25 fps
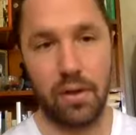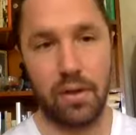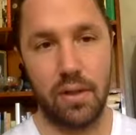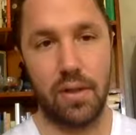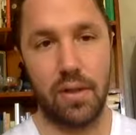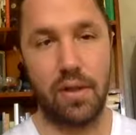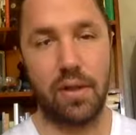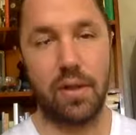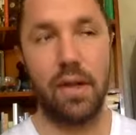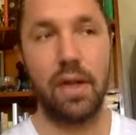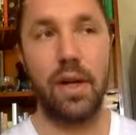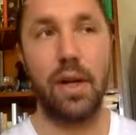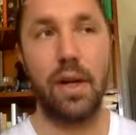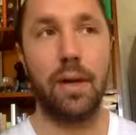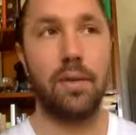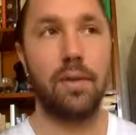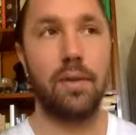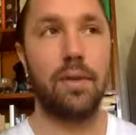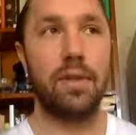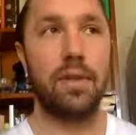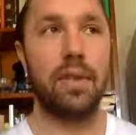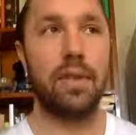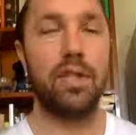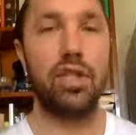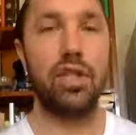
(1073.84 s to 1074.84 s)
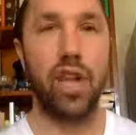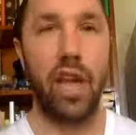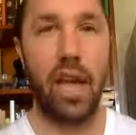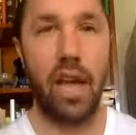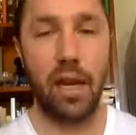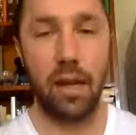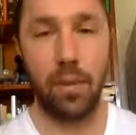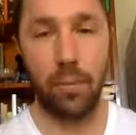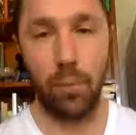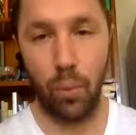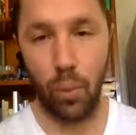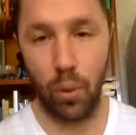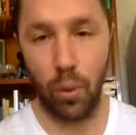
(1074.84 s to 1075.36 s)
to
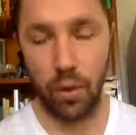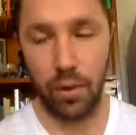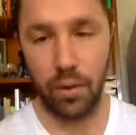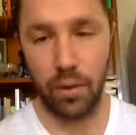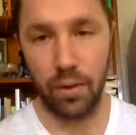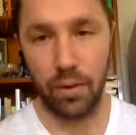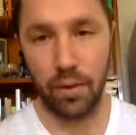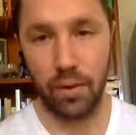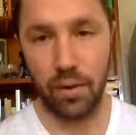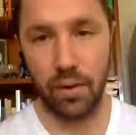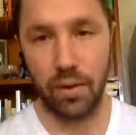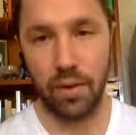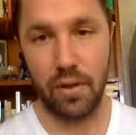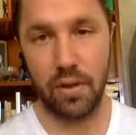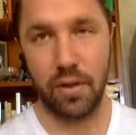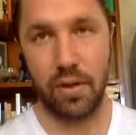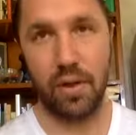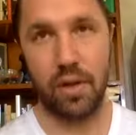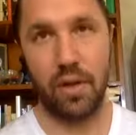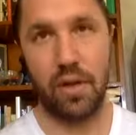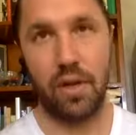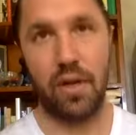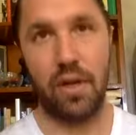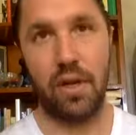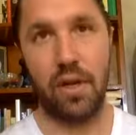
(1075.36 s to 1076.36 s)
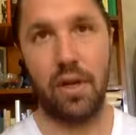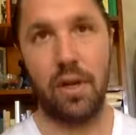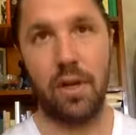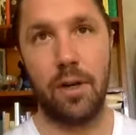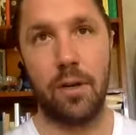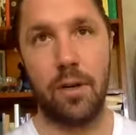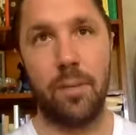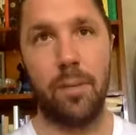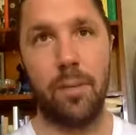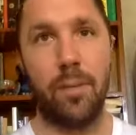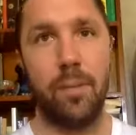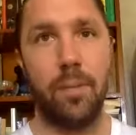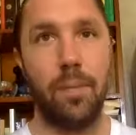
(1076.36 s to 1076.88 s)
chant more,
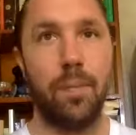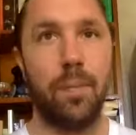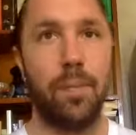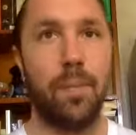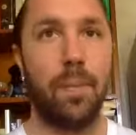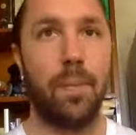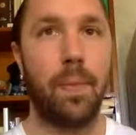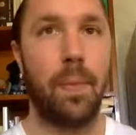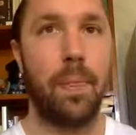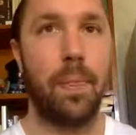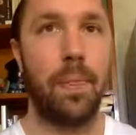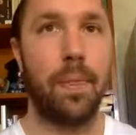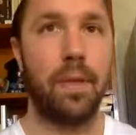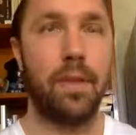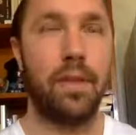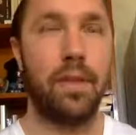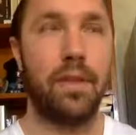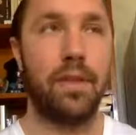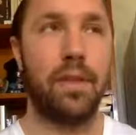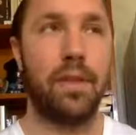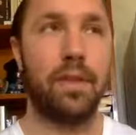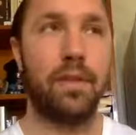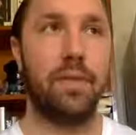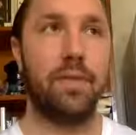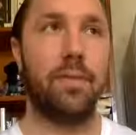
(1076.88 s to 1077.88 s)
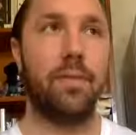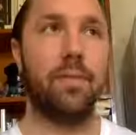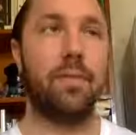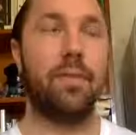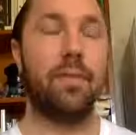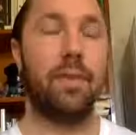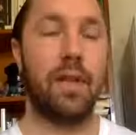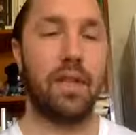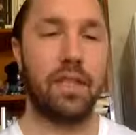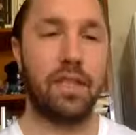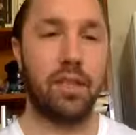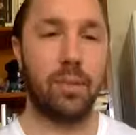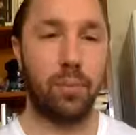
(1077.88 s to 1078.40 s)
to
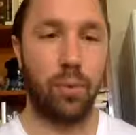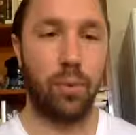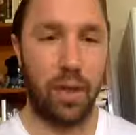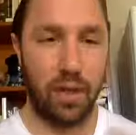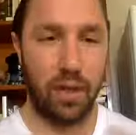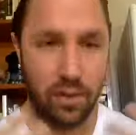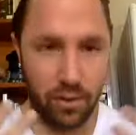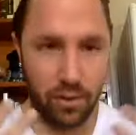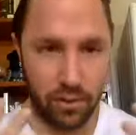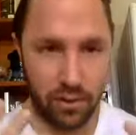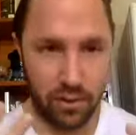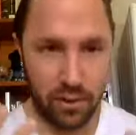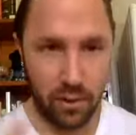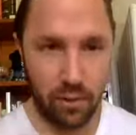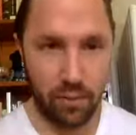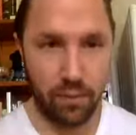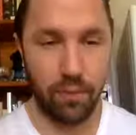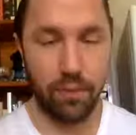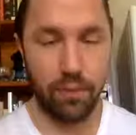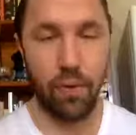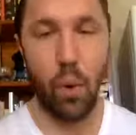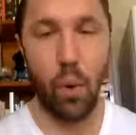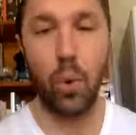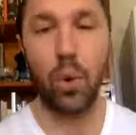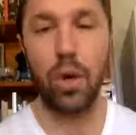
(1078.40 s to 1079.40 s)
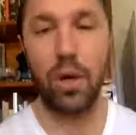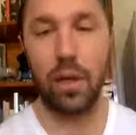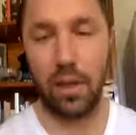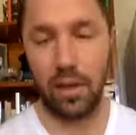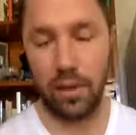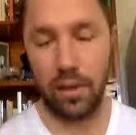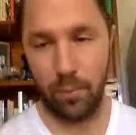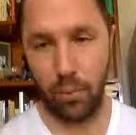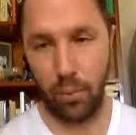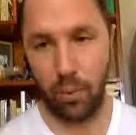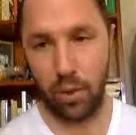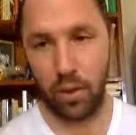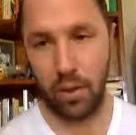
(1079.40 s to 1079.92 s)
express yourself
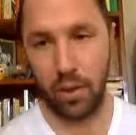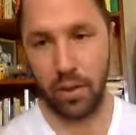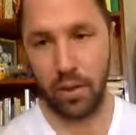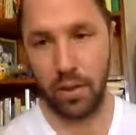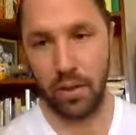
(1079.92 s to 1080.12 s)
vocally more.